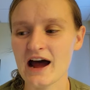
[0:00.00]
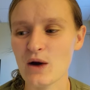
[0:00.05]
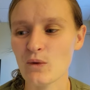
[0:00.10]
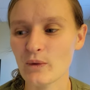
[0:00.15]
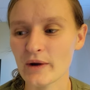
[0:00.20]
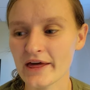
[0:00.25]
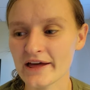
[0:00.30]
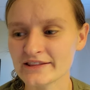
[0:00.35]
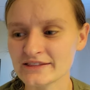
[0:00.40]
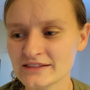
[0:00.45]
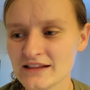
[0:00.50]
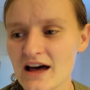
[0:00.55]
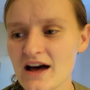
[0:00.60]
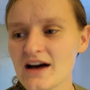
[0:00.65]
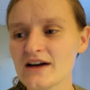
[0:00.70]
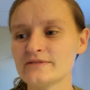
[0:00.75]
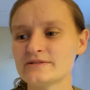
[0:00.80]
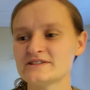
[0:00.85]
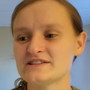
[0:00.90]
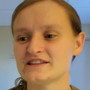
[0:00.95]
what I
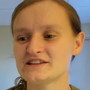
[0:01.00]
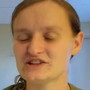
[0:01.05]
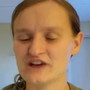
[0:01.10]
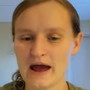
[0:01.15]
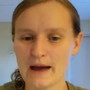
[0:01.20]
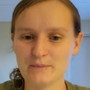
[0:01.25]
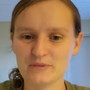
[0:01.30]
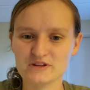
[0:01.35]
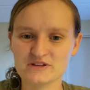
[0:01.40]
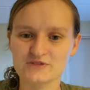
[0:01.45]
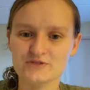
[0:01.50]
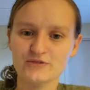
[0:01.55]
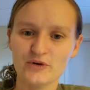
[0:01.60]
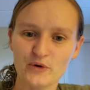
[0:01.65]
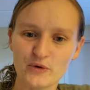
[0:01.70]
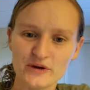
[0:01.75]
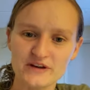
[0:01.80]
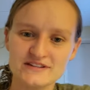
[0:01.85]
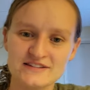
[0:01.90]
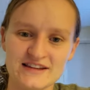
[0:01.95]
love is the chaplain's
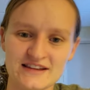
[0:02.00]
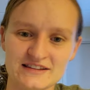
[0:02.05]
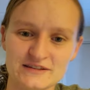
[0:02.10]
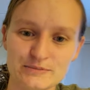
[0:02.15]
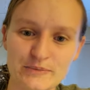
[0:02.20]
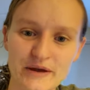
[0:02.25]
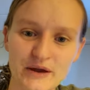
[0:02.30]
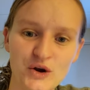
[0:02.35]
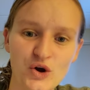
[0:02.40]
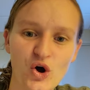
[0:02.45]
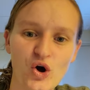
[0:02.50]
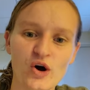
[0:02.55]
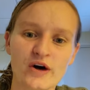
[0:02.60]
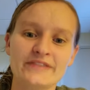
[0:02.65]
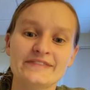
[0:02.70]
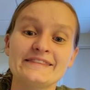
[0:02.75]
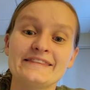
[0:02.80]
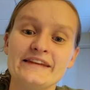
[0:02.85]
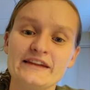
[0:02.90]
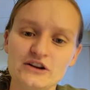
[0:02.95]
focus has been
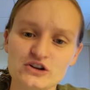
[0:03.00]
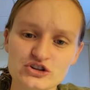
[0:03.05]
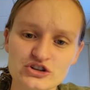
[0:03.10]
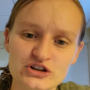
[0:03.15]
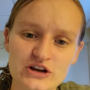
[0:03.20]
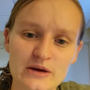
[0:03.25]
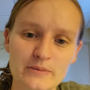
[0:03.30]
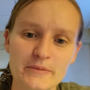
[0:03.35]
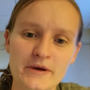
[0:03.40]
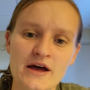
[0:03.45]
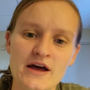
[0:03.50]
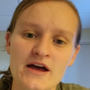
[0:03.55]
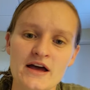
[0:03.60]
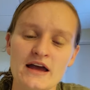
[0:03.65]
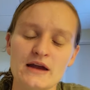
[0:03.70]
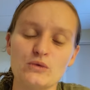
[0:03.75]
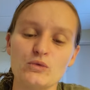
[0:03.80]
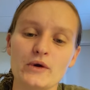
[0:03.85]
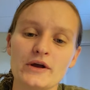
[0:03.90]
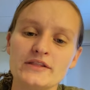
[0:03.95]
on leadership
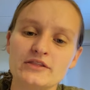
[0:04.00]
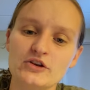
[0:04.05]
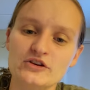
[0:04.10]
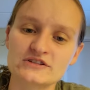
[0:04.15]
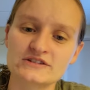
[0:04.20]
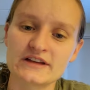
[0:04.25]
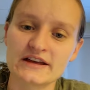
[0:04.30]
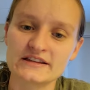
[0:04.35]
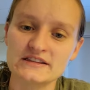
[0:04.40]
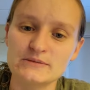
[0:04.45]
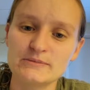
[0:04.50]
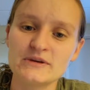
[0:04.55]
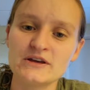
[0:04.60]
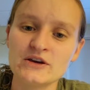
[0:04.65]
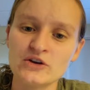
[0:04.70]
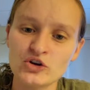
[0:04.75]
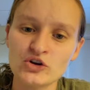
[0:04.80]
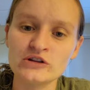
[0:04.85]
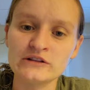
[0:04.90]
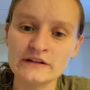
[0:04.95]
and what it looks like to be
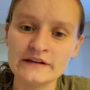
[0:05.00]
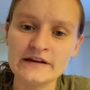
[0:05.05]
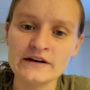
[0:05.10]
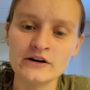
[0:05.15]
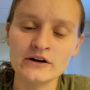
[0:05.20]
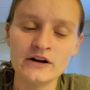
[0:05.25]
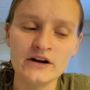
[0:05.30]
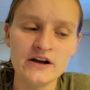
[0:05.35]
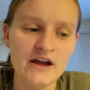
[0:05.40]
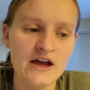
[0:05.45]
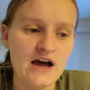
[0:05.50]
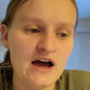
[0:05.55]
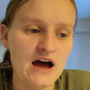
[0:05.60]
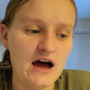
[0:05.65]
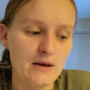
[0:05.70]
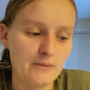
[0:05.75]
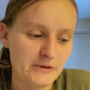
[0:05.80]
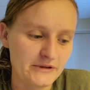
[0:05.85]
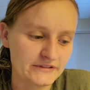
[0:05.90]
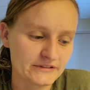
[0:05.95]
a good leader.
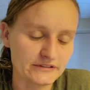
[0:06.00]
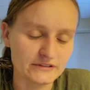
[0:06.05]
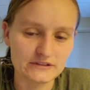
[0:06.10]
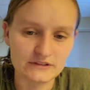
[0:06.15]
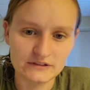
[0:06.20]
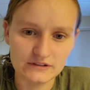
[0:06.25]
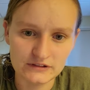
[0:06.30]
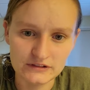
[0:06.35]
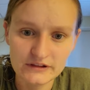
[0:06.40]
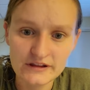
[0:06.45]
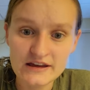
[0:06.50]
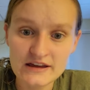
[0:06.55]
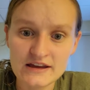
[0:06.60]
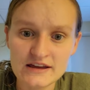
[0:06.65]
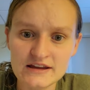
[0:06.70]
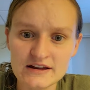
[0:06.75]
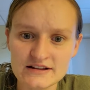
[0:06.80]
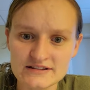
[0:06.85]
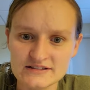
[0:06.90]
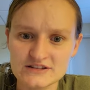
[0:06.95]
Um, and
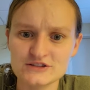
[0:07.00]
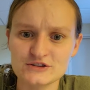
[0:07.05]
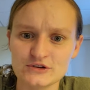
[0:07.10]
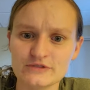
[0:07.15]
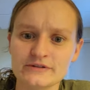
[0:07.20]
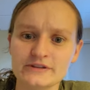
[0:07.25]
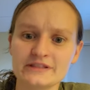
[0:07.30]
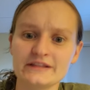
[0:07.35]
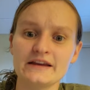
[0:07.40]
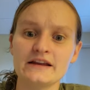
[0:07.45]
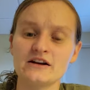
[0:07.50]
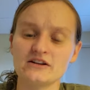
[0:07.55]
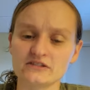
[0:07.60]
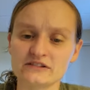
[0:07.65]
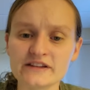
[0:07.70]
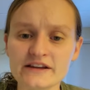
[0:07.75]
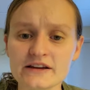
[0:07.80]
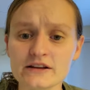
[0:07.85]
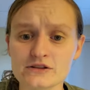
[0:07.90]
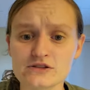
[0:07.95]
lead as a servant leader,
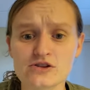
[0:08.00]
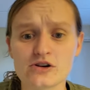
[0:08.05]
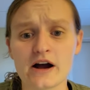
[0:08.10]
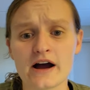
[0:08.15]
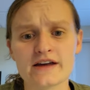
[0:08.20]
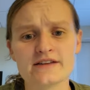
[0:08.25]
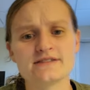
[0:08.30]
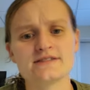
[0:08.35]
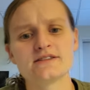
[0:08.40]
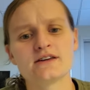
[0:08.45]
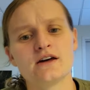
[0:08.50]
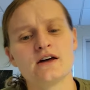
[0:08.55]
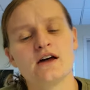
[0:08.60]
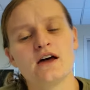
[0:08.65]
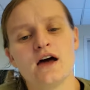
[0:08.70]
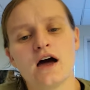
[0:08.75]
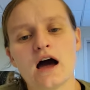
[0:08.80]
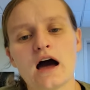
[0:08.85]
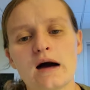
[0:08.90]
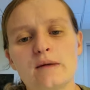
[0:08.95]
lead as Christ
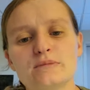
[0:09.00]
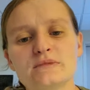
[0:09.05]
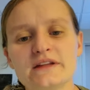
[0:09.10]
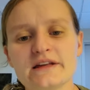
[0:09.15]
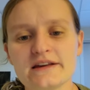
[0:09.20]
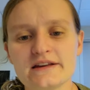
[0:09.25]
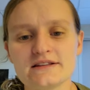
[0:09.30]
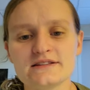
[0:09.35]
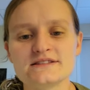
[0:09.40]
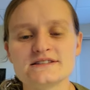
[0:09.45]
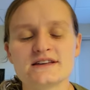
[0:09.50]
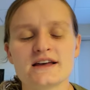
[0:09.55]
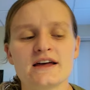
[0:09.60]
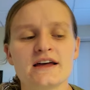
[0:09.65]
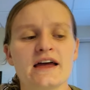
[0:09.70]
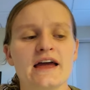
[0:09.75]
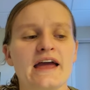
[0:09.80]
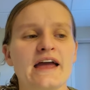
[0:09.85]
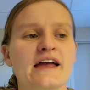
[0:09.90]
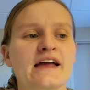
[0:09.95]
um, leads.
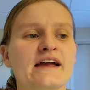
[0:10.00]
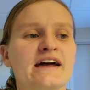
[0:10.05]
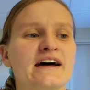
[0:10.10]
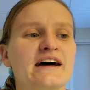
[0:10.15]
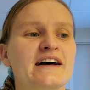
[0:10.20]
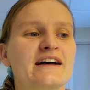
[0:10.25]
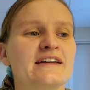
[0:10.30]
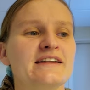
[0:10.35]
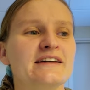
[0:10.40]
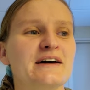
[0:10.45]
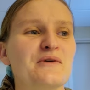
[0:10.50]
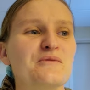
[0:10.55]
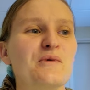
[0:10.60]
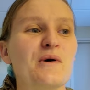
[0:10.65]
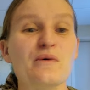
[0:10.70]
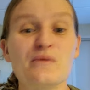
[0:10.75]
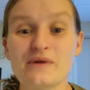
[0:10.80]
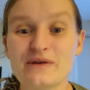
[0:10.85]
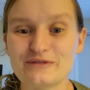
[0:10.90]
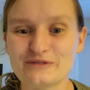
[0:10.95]
And
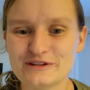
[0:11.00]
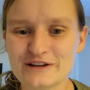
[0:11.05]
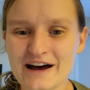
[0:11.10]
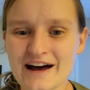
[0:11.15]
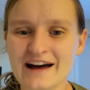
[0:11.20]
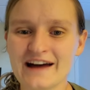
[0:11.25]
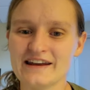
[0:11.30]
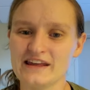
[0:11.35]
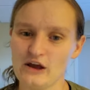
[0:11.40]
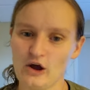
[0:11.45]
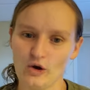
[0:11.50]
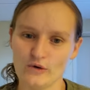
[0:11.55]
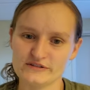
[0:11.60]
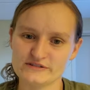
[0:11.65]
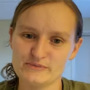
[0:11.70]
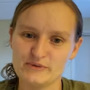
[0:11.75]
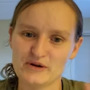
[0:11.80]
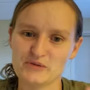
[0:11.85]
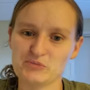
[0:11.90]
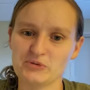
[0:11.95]
what we've done, oh,
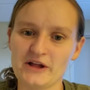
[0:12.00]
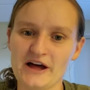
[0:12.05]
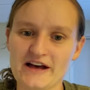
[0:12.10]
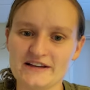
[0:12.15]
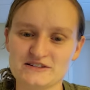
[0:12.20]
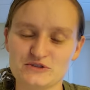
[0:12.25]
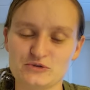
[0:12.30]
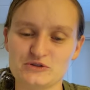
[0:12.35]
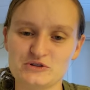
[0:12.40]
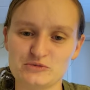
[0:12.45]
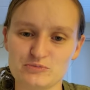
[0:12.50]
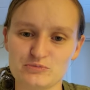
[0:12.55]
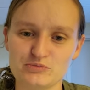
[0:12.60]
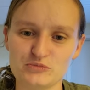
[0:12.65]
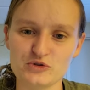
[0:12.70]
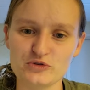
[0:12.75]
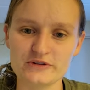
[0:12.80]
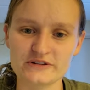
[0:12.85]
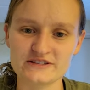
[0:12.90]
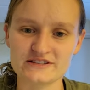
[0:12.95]
it's been a blast, which
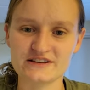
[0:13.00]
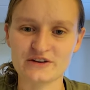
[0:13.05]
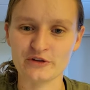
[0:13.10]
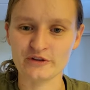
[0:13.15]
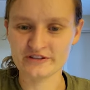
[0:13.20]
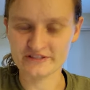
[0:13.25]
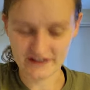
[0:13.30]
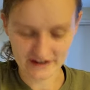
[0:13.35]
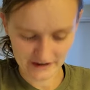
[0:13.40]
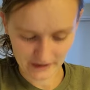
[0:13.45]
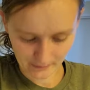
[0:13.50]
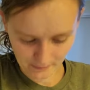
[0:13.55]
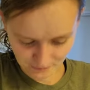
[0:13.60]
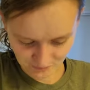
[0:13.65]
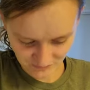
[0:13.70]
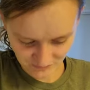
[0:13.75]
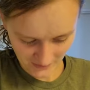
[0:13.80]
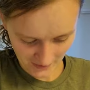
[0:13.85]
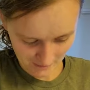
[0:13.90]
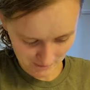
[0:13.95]
you could steal this idea.
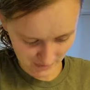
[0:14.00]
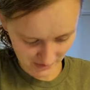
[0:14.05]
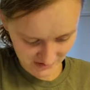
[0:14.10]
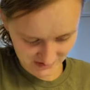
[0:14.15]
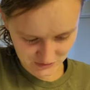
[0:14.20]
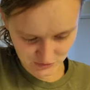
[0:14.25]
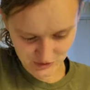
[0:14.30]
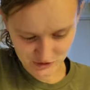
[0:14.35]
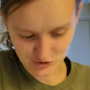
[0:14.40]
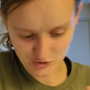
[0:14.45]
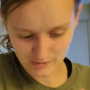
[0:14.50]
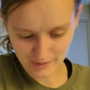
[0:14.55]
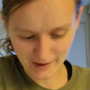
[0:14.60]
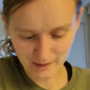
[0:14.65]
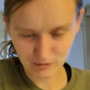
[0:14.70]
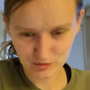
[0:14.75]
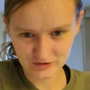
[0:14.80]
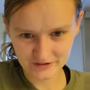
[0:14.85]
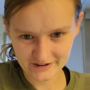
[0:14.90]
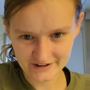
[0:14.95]
But as we do a
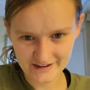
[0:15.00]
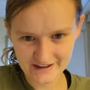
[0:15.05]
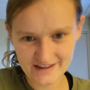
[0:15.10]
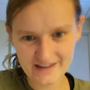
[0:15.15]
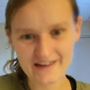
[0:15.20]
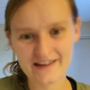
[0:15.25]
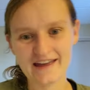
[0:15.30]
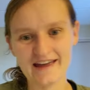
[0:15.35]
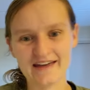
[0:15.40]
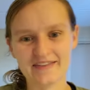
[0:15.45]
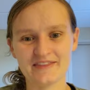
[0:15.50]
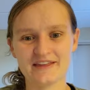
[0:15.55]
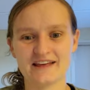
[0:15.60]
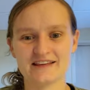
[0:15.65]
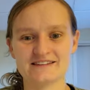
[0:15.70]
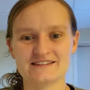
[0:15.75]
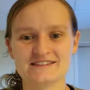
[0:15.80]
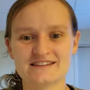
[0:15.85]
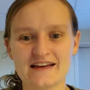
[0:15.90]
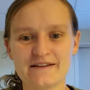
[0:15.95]
Bible study, and then
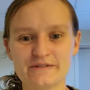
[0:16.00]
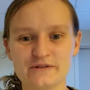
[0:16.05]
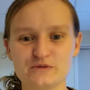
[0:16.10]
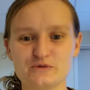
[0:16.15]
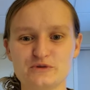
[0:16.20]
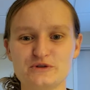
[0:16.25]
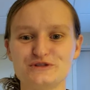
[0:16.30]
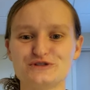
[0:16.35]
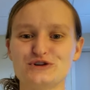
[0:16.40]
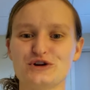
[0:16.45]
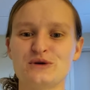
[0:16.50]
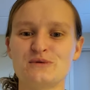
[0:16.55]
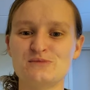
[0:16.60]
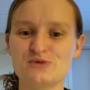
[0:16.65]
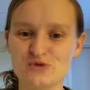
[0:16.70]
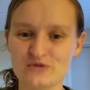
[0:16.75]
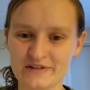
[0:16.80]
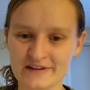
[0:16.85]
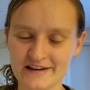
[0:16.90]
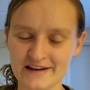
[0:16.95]
at 7 we start a
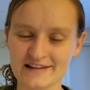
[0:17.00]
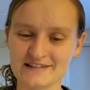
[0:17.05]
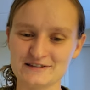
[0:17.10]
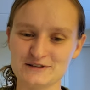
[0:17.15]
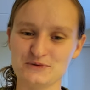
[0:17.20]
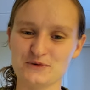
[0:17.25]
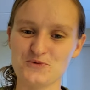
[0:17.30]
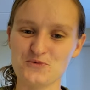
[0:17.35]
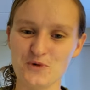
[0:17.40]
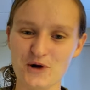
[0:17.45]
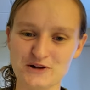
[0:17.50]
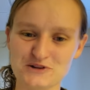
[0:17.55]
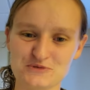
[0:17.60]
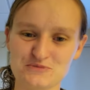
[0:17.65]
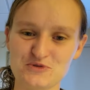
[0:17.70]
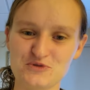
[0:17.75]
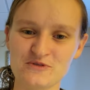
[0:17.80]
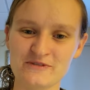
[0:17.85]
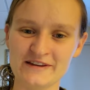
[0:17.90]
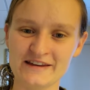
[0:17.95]
movie. And so we watch a
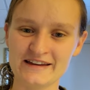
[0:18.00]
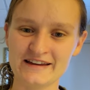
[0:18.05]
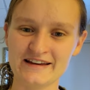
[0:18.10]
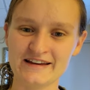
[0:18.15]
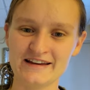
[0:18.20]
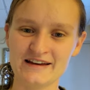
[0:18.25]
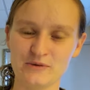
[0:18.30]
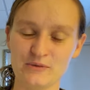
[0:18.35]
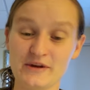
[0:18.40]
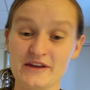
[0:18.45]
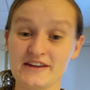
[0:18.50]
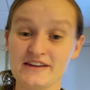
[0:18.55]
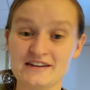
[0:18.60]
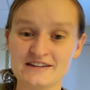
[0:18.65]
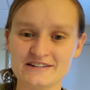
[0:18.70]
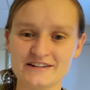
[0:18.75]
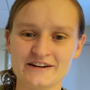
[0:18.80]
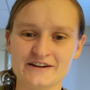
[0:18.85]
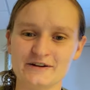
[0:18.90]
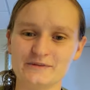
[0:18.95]
movie, we
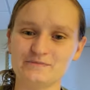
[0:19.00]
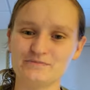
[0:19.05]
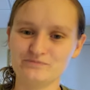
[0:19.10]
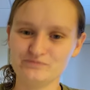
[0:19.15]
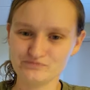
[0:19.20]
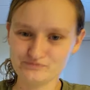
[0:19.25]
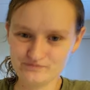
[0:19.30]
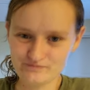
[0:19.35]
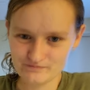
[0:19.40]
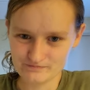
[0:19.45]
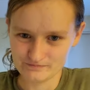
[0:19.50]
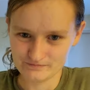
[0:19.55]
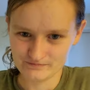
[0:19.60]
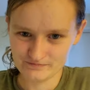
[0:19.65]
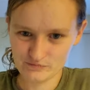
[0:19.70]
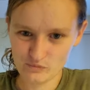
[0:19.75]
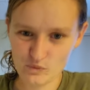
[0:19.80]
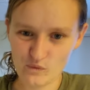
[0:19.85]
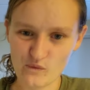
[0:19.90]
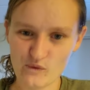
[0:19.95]
eat dinner,
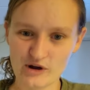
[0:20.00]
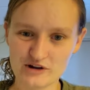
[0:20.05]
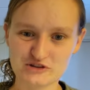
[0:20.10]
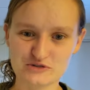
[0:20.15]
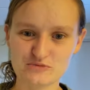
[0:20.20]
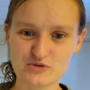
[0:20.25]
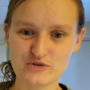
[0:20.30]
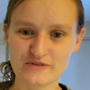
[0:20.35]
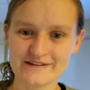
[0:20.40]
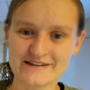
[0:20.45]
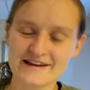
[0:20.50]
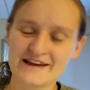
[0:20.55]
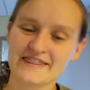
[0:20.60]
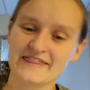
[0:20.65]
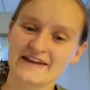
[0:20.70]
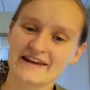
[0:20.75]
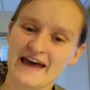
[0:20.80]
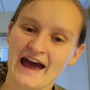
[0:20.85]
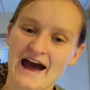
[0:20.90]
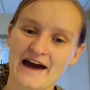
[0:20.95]
watch a movie, and
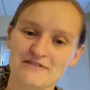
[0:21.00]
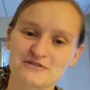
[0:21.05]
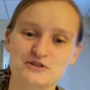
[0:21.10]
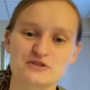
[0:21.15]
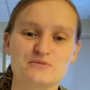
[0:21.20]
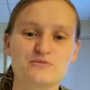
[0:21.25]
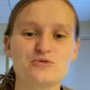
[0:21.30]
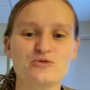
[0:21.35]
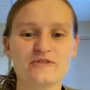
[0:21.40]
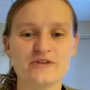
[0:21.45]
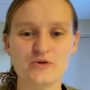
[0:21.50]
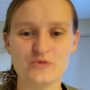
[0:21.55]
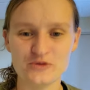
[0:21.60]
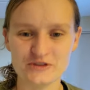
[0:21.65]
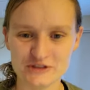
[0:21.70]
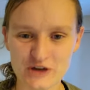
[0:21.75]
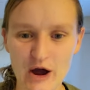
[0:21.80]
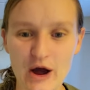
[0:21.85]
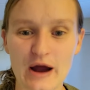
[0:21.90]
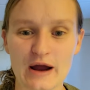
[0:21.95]
then after the movie we
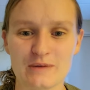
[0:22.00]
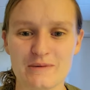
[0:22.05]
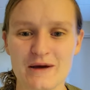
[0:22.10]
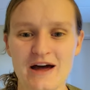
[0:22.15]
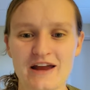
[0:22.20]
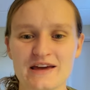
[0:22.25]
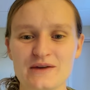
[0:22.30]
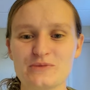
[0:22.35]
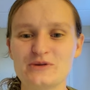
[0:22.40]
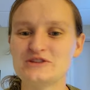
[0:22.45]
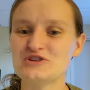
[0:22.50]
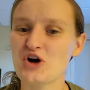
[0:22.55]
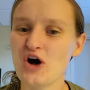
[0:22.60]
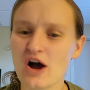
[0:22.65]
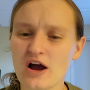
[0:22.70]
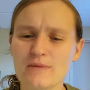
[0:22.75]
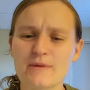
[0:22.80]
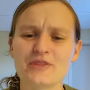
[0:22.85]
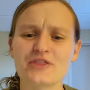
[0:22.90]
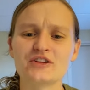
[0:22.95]
talk about it. And we
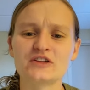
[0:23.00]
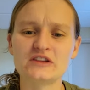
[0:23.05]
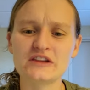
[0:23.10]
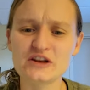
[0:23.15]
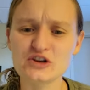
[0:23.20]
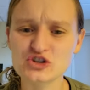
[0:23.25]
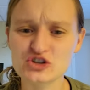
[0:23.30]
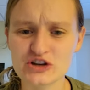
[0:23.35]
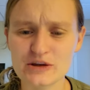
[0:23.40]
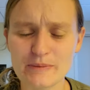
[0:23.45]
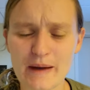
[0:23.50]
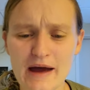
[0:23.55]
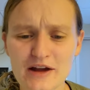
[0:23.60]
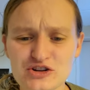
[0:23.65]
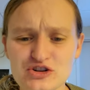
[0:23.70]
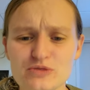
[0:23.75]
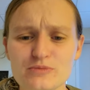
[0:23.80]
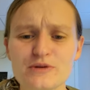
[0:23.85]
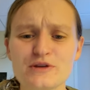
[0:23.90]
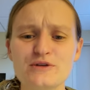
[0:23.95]
talk about the leadership
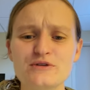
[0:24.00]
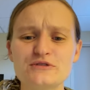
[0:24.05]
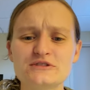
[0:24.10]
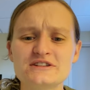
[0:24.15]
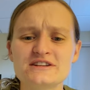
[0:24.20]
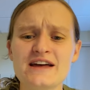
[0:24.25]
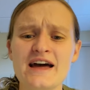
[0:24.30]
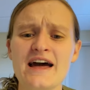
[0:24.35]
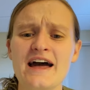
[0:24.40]
attributes